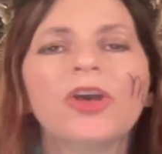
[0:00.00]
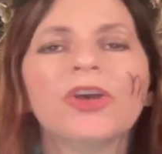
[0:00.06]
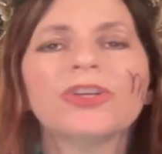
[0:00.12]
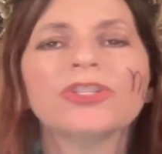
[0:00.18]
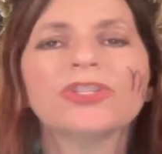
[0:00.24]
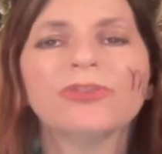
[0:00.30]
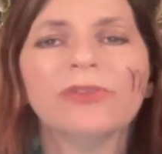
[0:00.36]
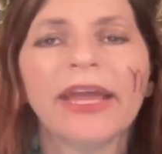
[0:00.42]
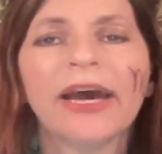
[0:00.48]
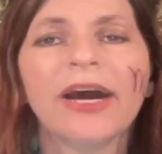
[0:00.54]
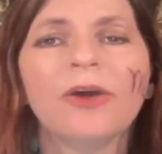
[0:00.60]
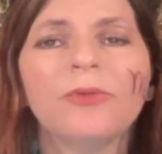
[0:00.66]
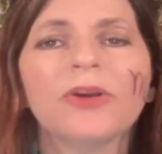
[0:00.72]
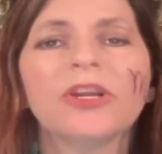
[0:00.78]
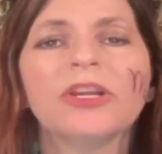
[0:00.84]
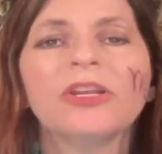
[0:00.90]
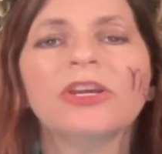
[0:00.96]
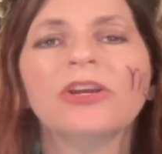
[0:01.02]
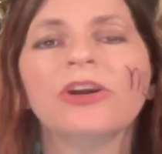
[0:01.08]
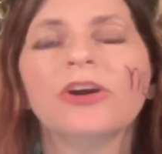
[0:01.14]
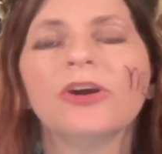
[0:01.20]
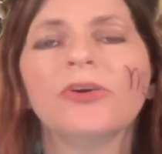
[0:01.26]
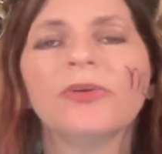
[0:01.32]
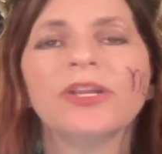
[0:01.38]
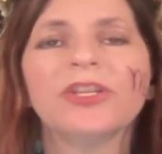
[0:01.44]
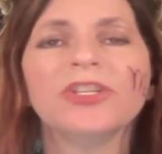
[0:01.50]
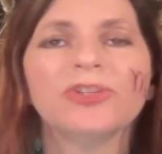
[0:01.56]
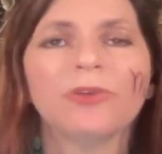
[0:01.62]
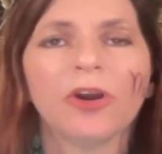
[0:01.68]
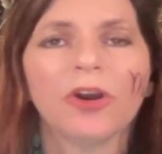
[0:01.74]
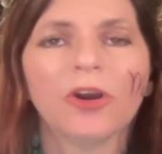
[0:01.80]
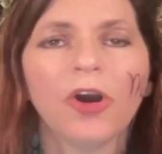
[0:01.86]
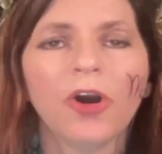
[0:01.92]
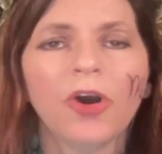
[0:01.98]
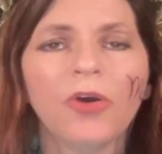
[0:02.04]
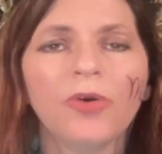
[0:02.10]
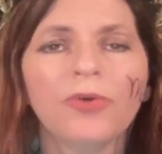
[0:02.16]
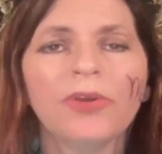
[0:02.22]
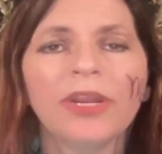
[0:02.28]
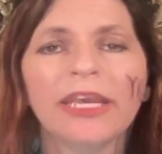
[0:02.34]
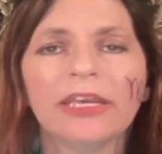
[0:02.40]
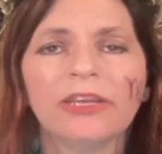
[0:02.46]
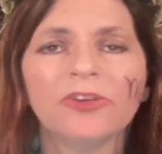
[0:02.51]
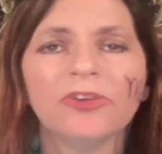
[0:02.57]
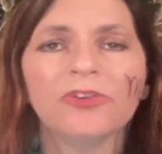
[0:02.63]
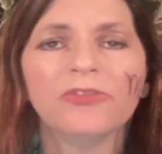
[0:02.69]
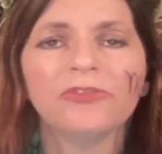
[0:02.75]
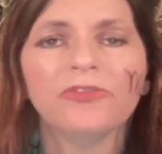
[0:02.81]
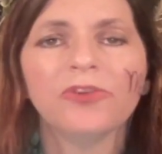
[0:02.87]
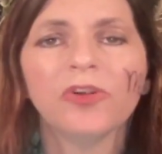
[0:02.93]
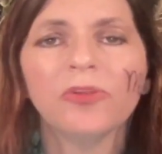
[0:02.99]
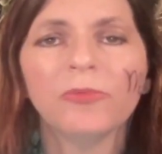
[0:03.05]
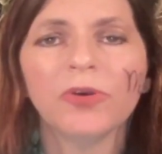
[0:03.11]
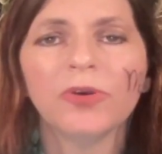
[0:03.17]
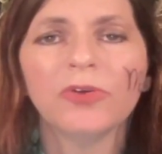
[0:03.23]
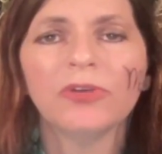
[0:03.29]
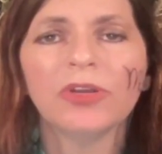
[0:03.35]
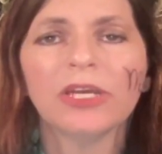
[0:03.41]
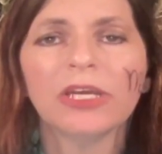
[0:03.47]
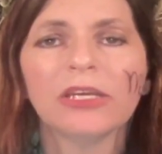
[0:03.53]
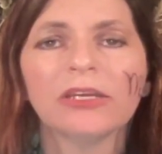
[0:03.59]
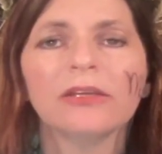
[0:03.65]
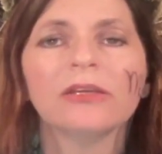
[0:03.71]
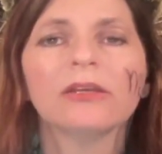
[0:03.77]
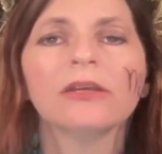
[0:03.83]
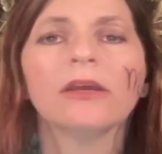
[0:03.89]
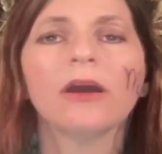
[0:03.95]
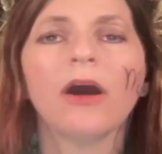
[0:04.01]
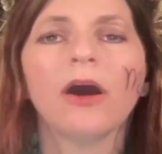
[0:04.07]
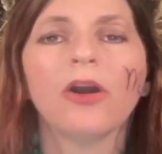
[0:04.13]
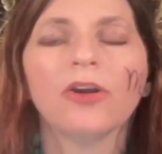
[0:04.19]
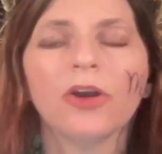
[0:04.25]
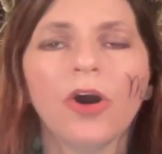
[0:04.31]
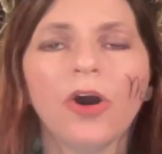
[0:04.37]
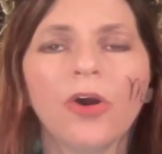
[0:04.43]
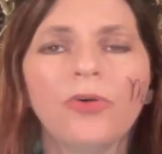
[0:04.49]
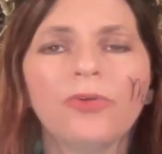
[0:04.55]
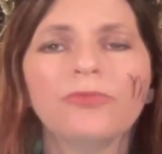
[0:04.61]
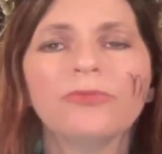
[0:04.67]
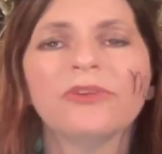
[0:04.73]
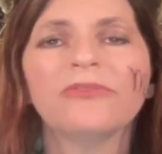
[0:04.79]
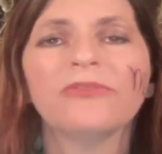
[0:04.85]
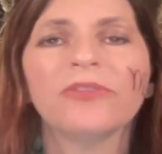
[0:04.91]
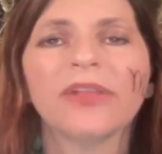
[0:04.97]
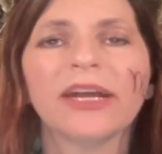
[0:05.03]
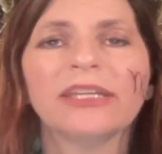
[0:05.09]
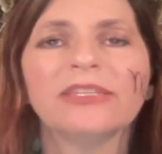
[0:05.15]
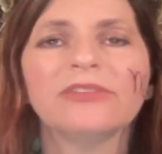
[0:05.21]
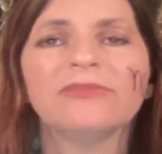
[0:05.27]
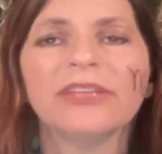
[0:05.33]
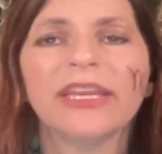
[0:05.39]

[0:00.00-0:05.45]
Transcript: So now we're going to go into our own inner full moon, our own reflective